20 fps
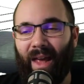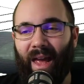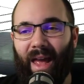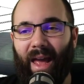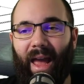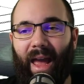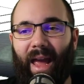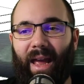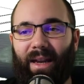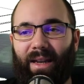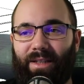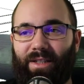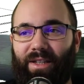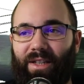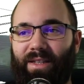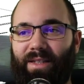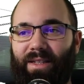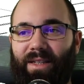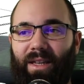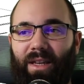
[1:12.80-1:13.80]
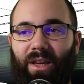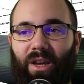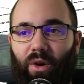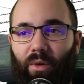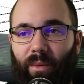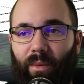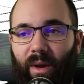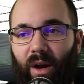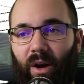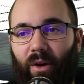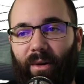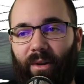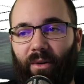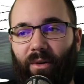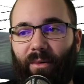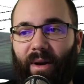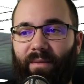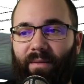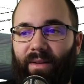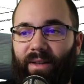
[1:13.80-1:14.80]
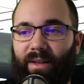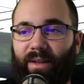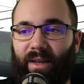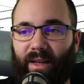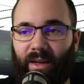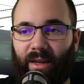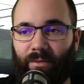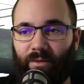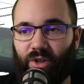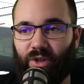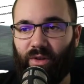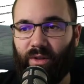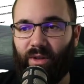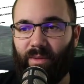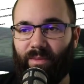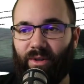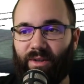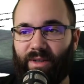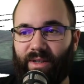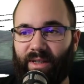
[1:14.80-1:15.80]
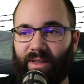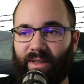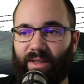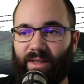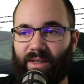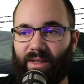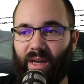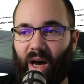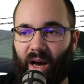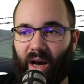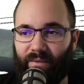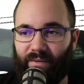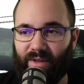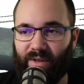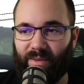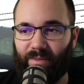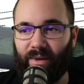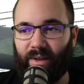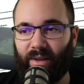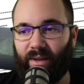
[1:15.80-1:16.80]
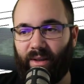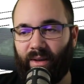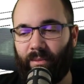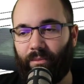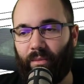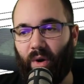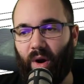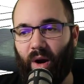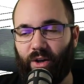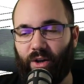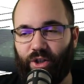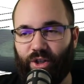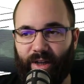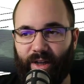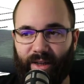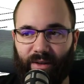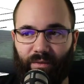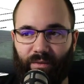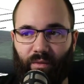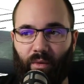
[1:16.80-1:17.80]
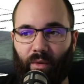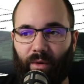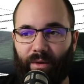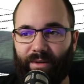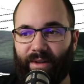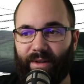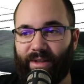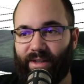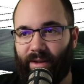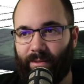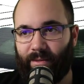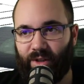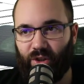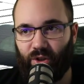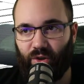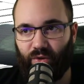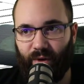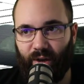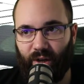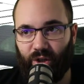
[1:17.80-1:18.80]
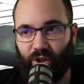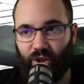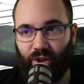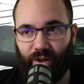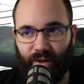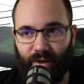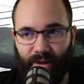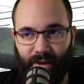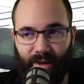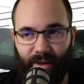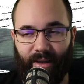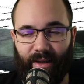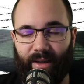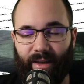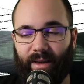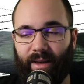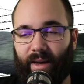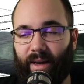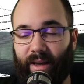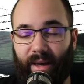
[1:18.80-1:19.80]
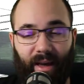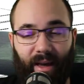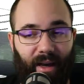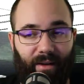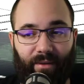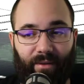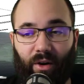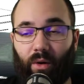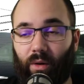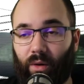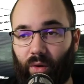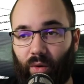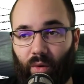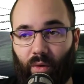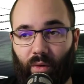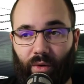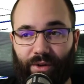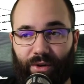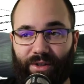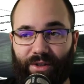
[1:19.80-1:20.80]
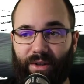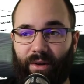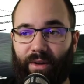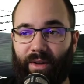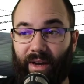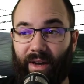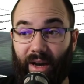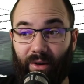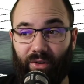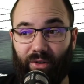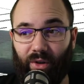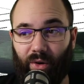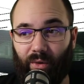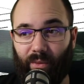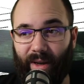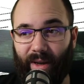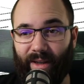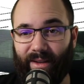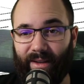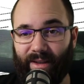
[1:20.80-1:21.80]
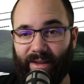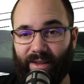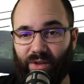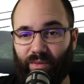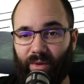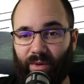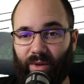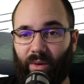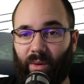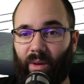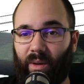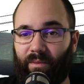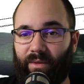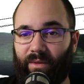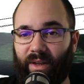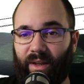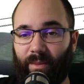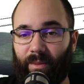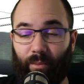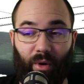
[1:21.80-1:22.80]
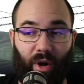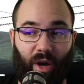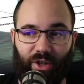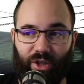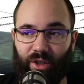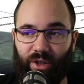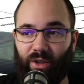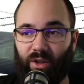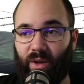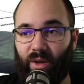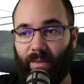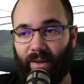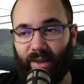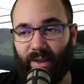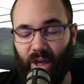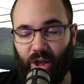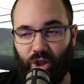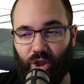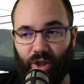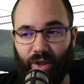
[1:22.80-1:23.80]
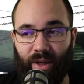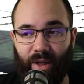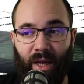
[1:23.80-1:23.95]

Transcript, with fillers: And as you can see, here we are in Revit, and I'm just going to be using this office building project for this demonstration. I have a whole course on how to create this with all of the project documentation,